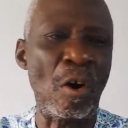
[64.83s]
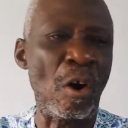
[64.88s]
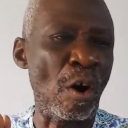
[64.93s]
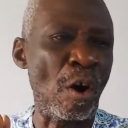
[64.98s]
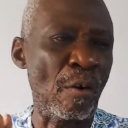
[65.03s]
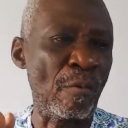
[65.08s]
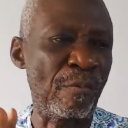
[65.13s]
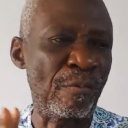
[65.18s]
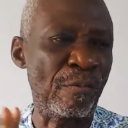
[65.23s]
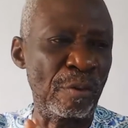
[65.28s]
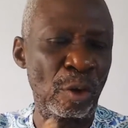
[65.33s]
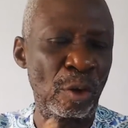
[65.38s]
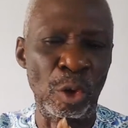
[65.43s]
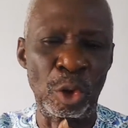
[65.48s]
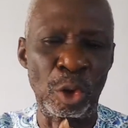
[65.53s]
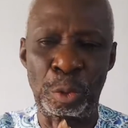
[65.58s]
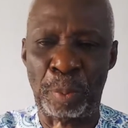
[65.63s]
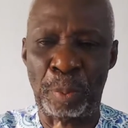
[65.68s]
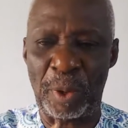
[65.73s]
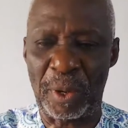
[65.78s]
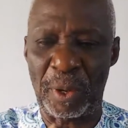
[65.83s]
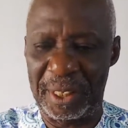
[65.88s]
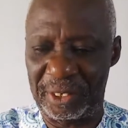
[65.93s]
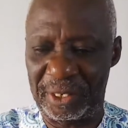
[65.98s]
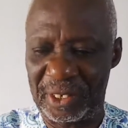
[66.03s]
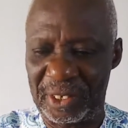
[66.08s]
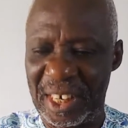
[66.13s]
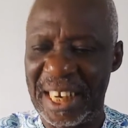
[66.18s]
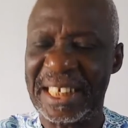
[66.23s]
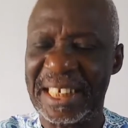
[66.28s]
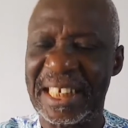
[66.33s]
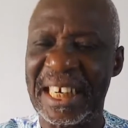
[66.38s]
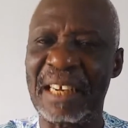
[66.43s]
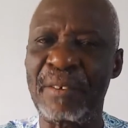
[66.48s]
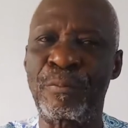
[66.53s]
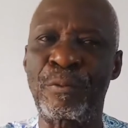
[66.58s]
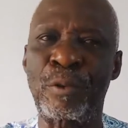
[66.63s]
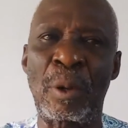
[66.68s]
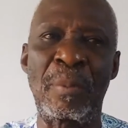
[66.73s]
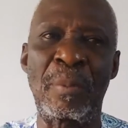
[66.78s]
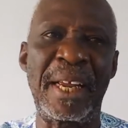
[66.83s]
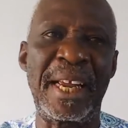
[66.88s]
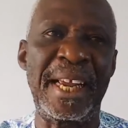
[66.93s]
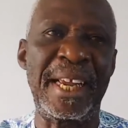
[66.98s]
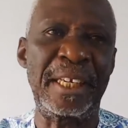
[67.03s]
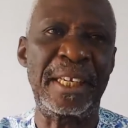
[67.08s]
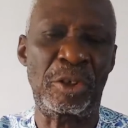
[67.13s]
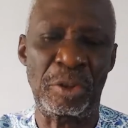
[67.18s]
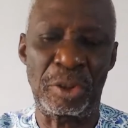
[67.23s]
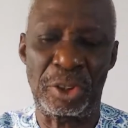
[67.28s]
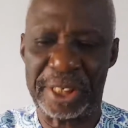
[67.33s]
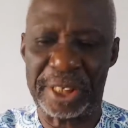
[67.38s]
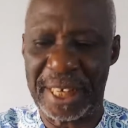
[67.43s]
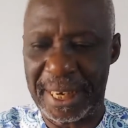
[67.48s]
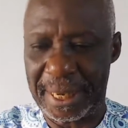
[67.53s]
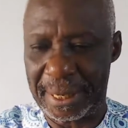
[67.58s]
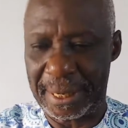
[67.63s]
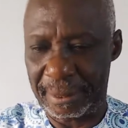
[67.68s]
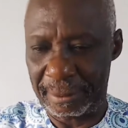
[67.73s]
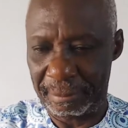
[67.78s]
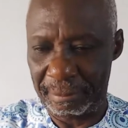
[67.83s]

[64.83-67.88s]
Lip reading: of those points lettered from A to Z.